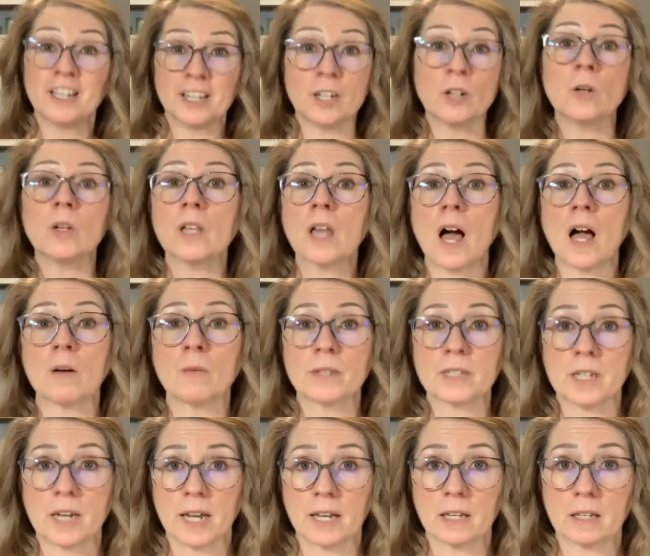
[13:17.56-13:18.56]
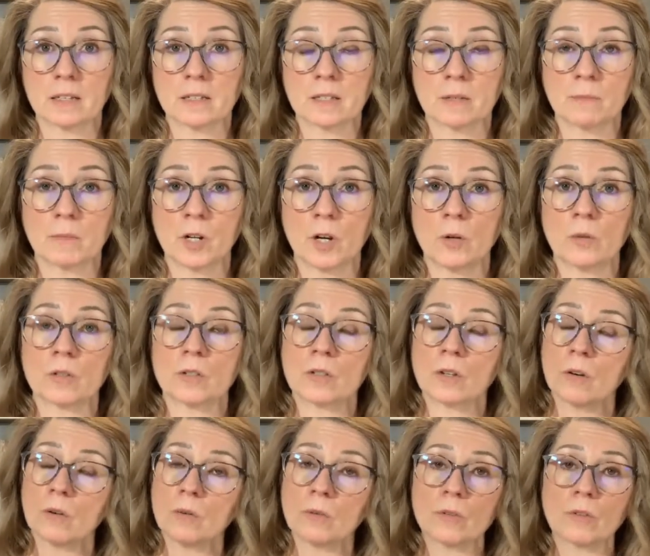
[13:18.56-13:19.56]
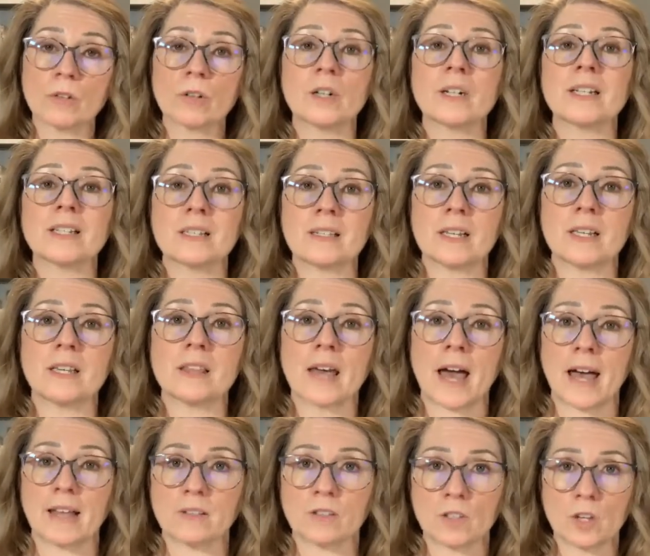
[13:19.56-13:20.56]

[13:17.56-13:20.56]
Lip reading: along with taking some notes. So they're going to see that.